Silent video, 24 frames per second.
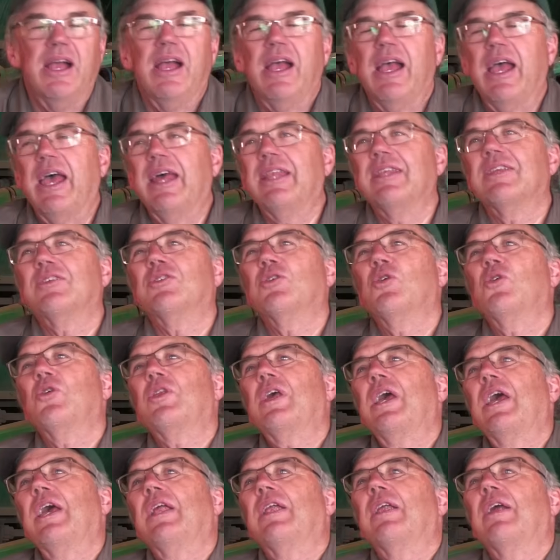And so
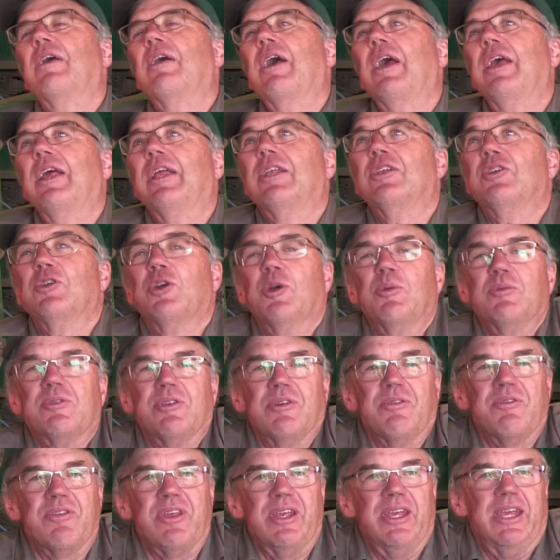then in terms
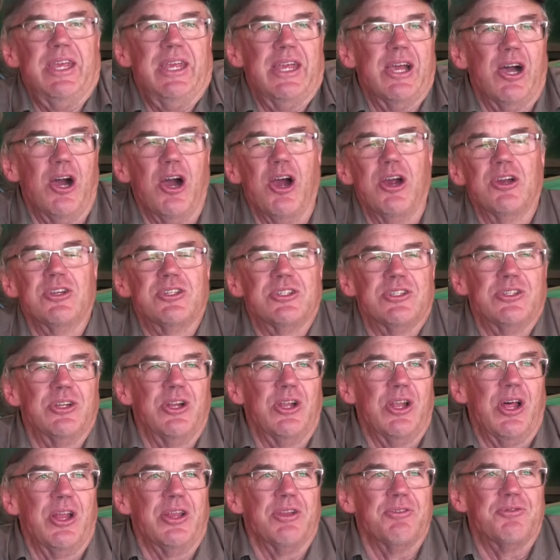of the
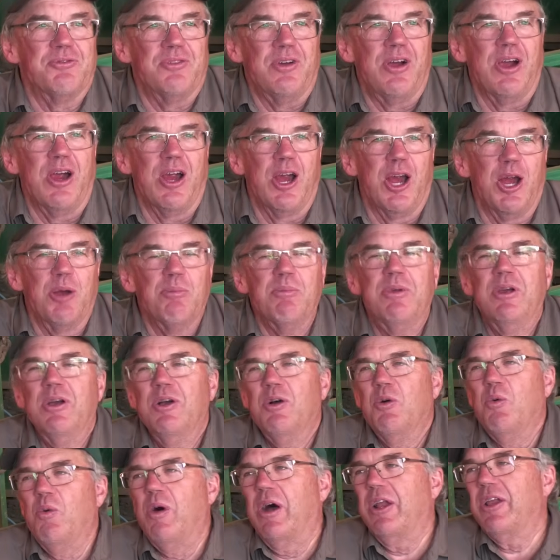arsenal on the farm,
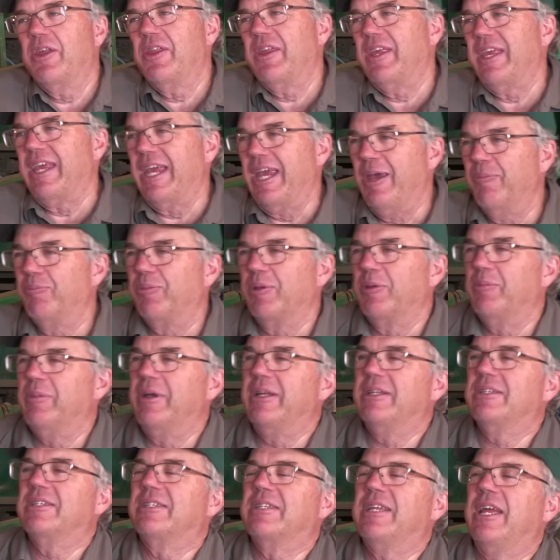what are the
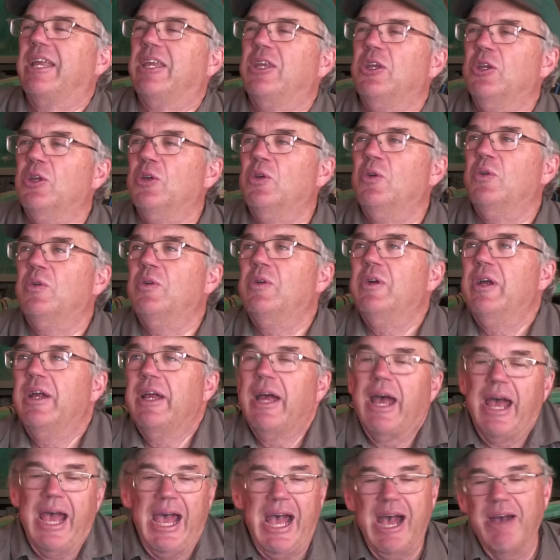implements that you
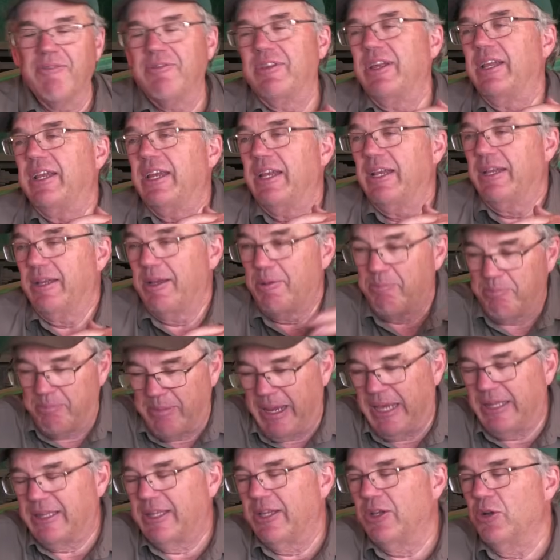have that
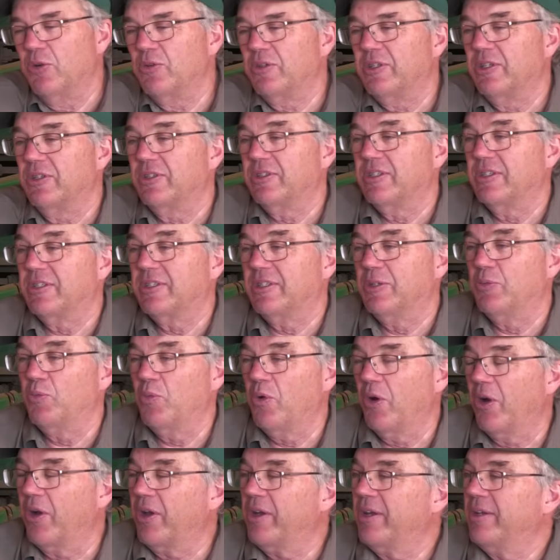make the no-till system
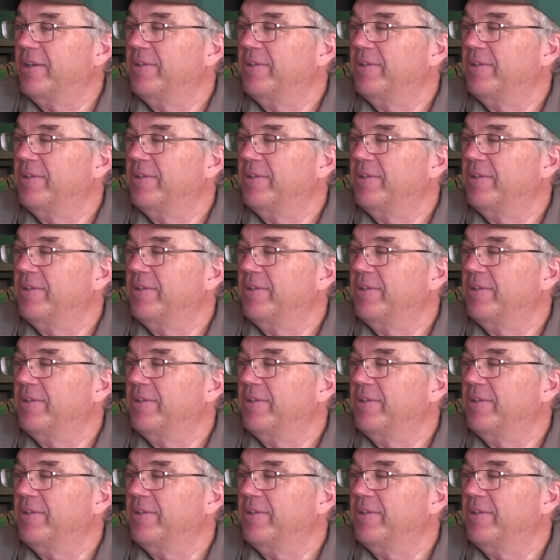work?